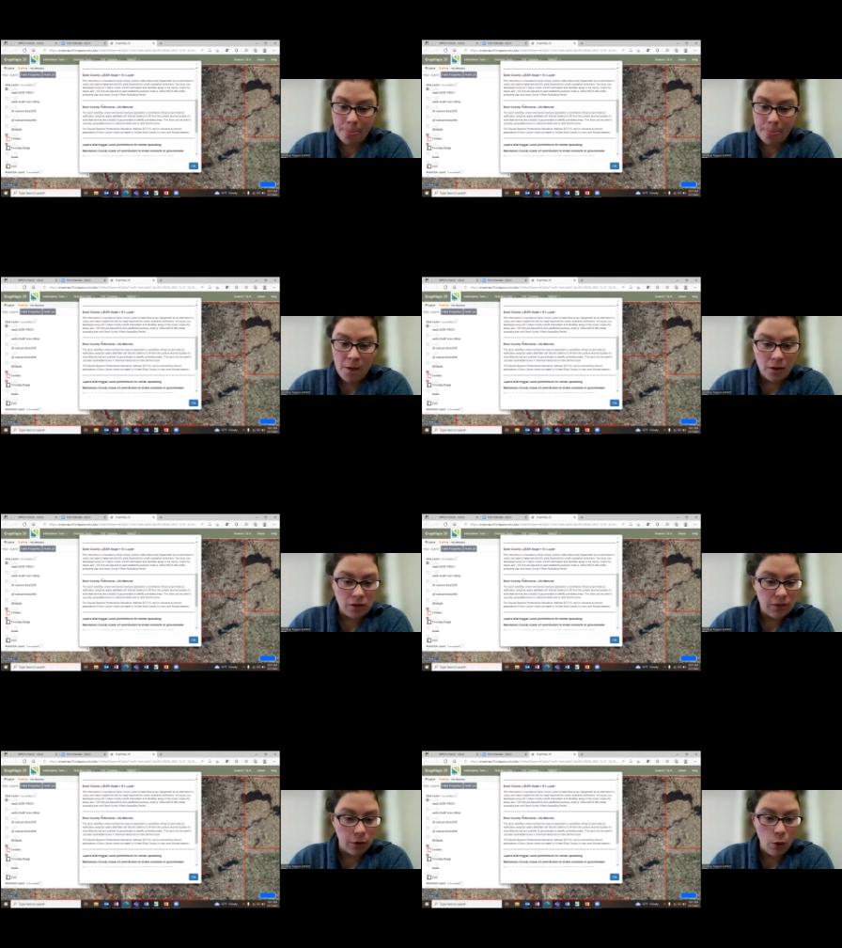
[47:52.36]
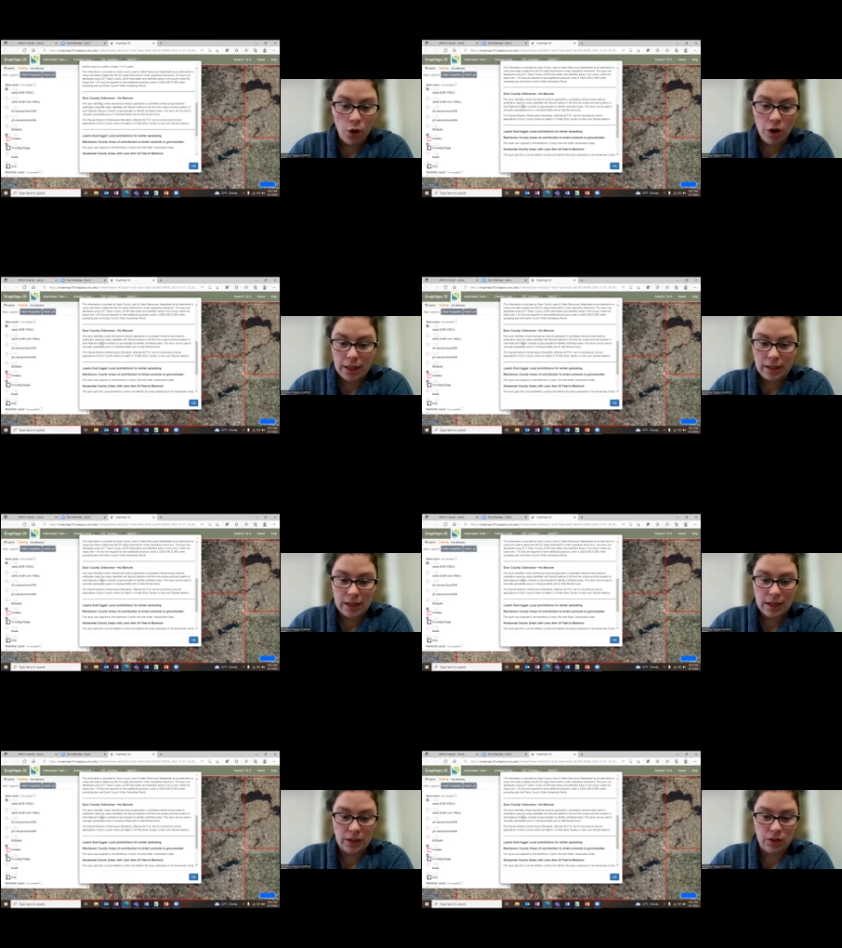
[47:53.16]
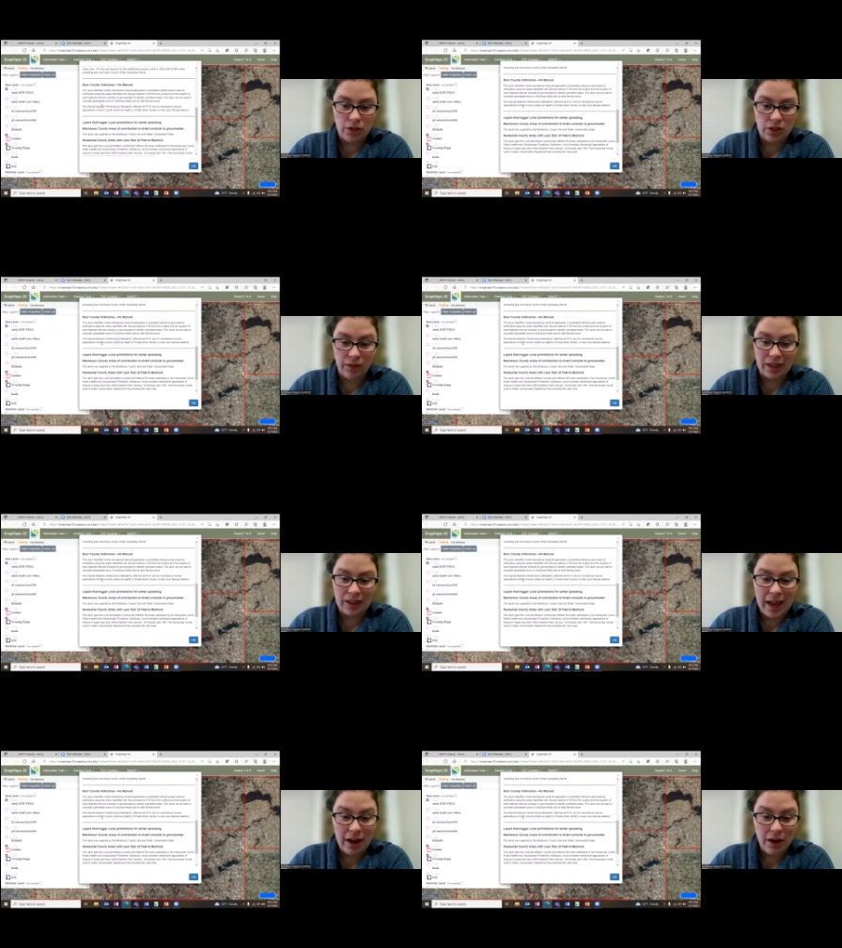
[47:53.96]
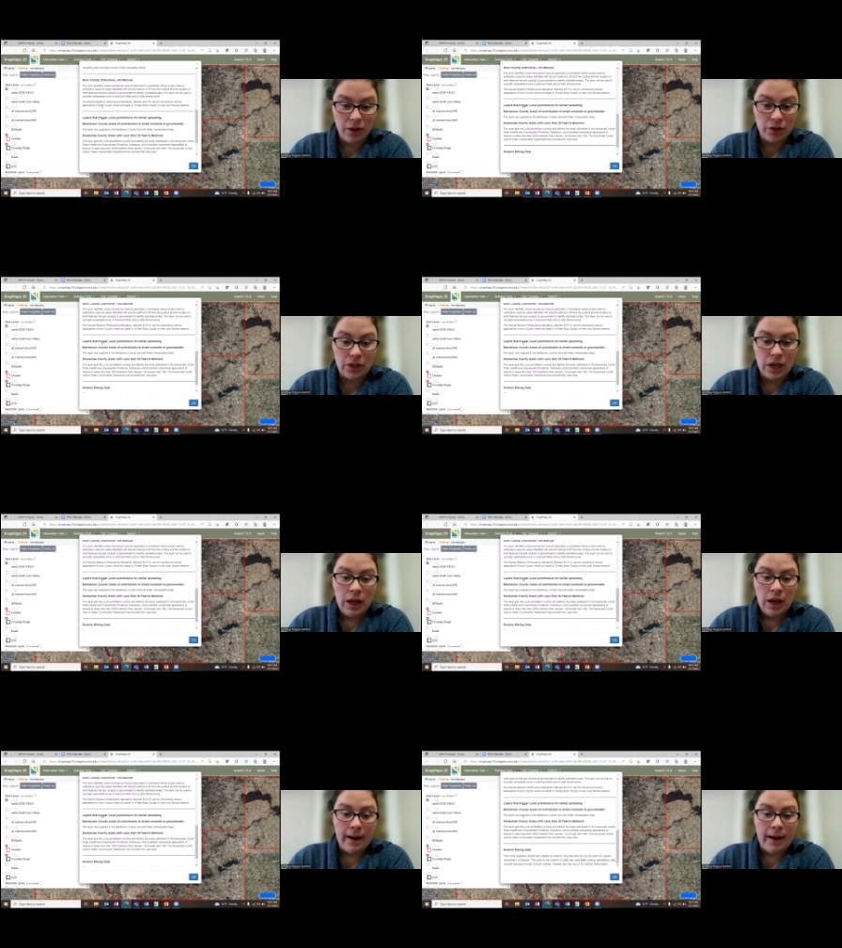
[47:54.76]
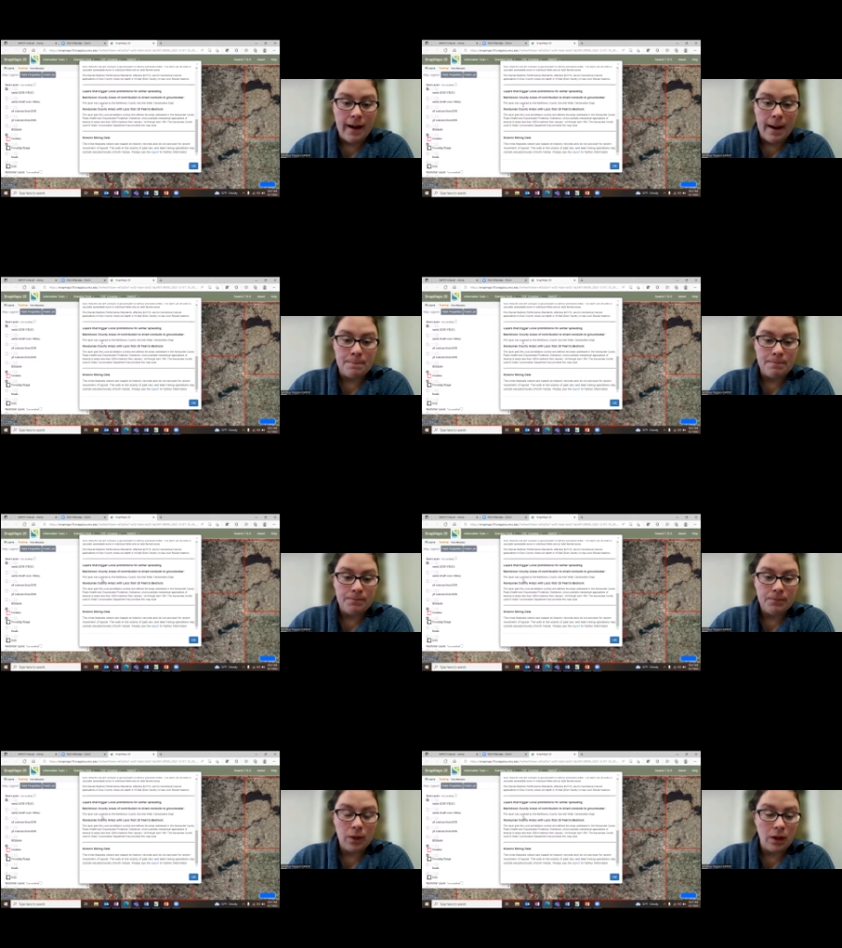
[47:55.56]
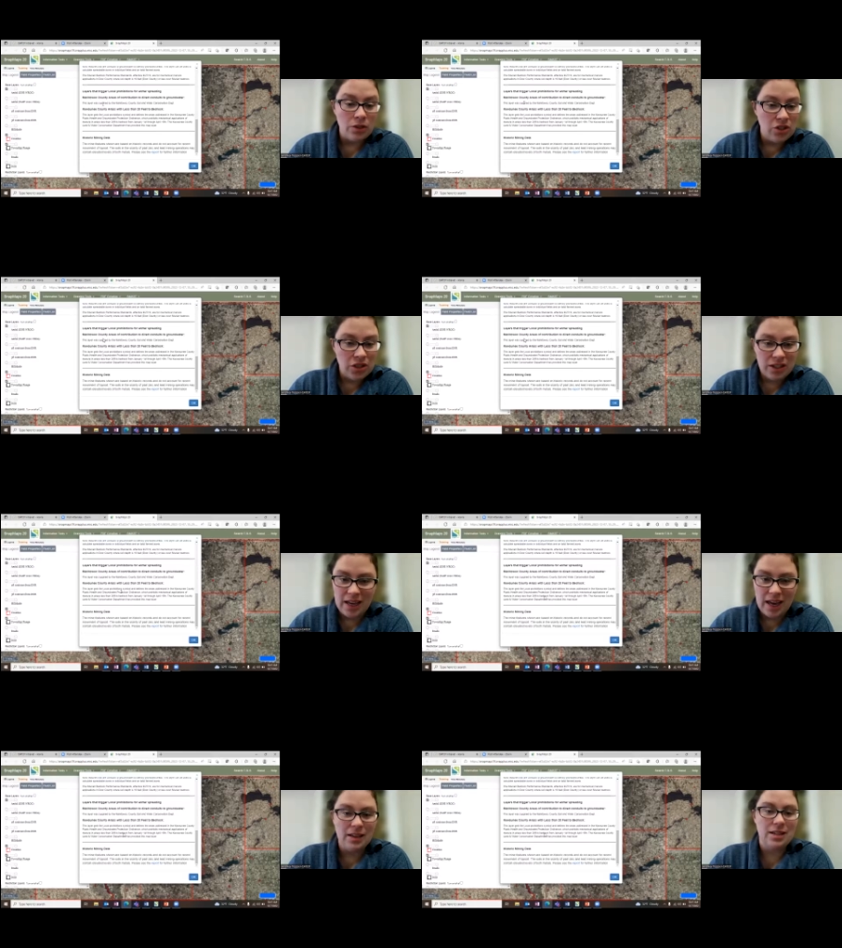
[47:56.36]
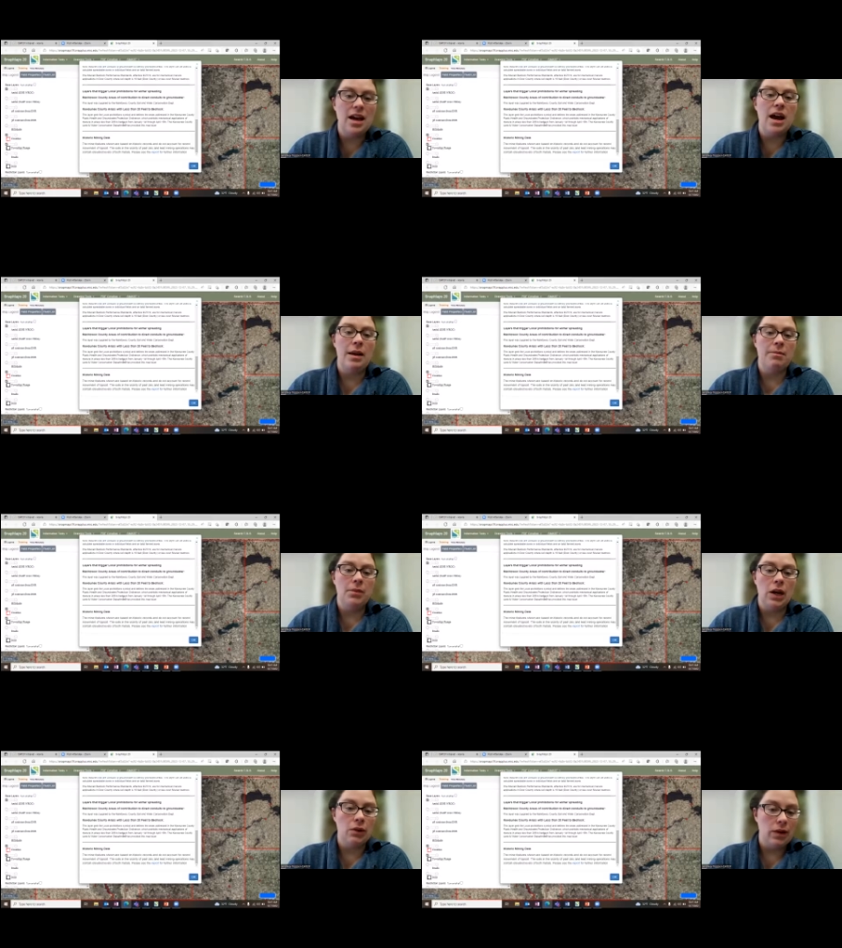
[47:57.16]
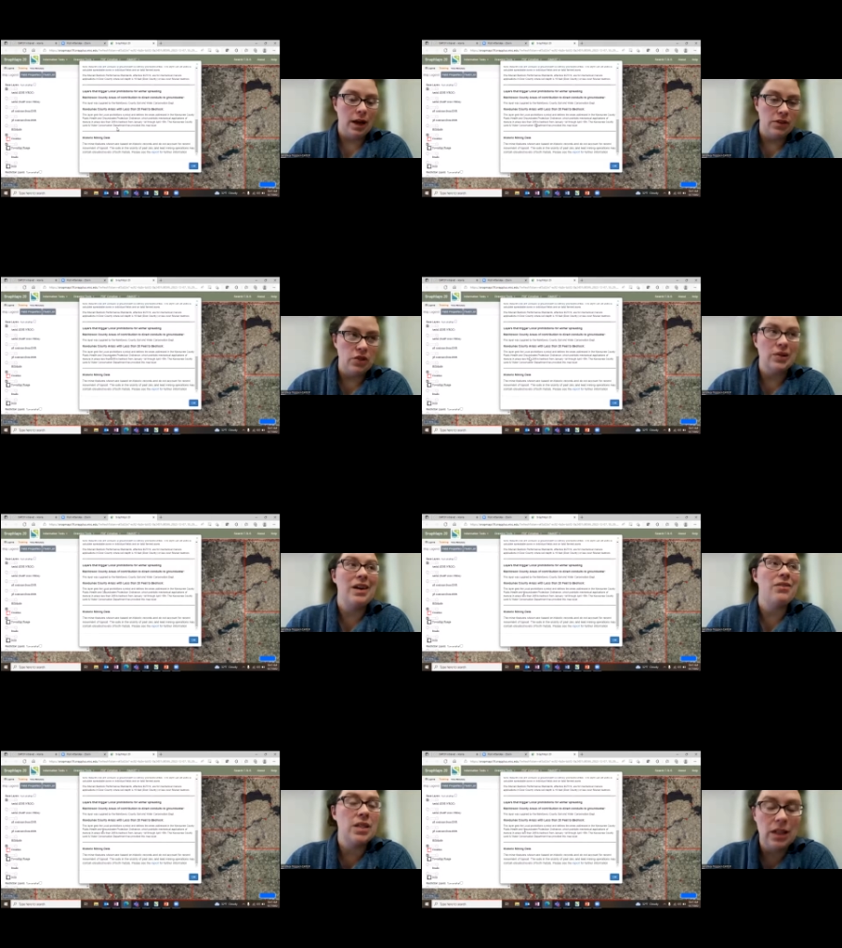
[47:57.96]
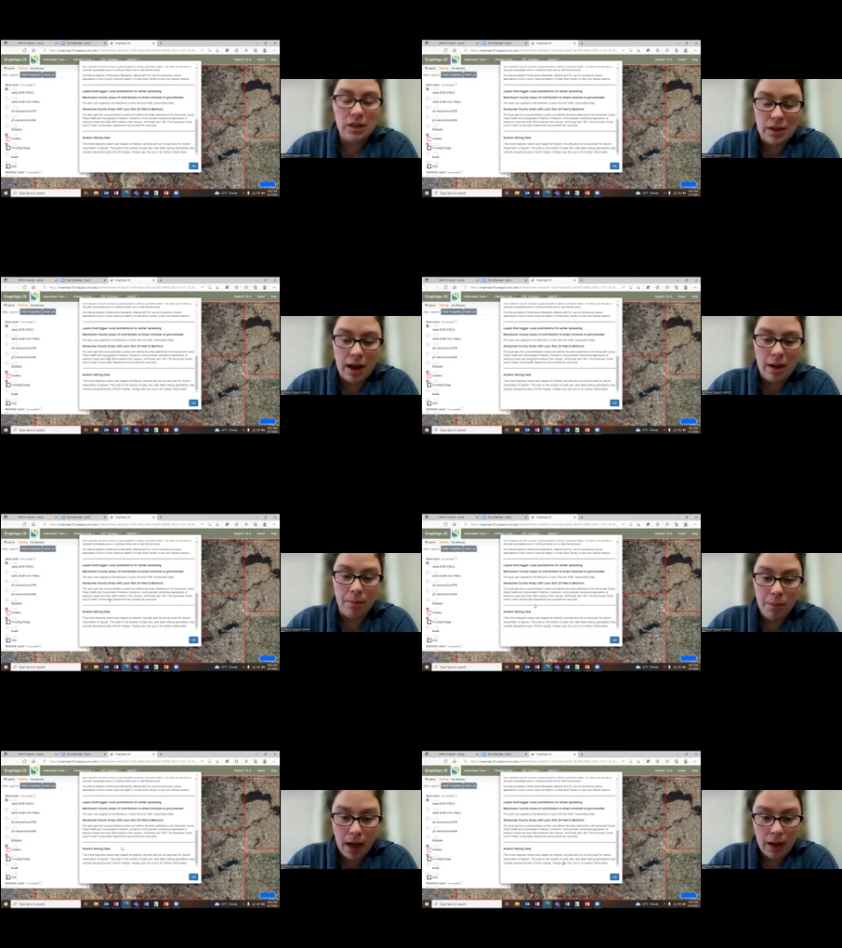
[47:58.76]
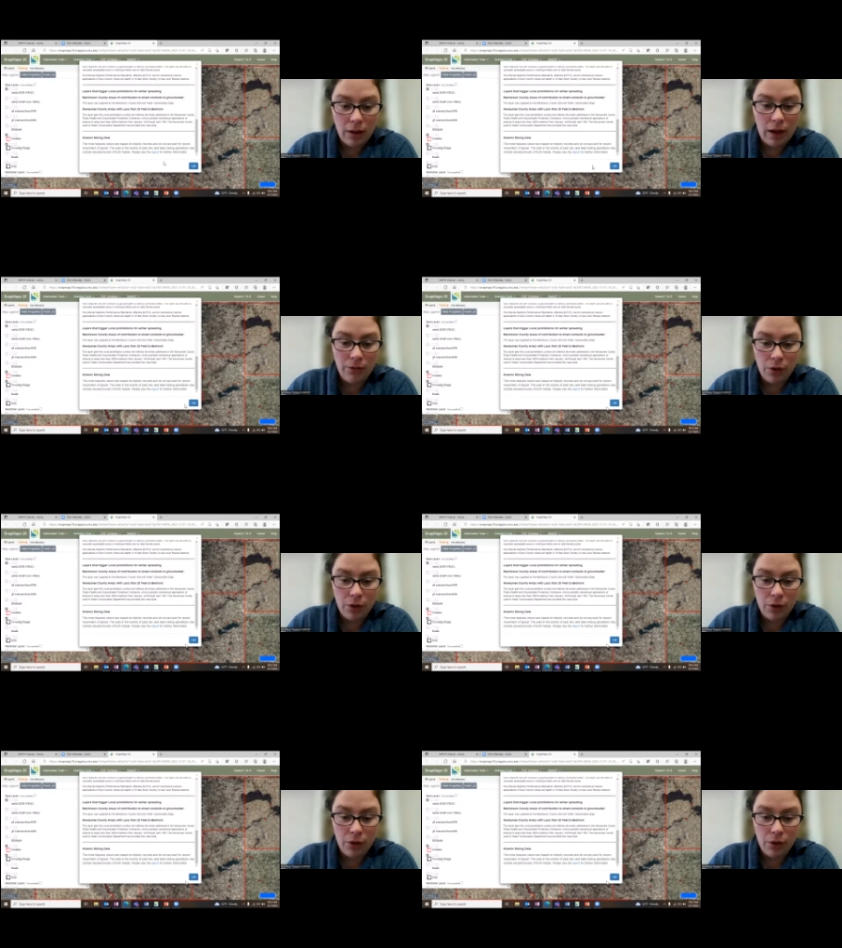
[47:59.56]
There's different ordinances, there's different layers. Just take the time. You don't have to do it every single time, but if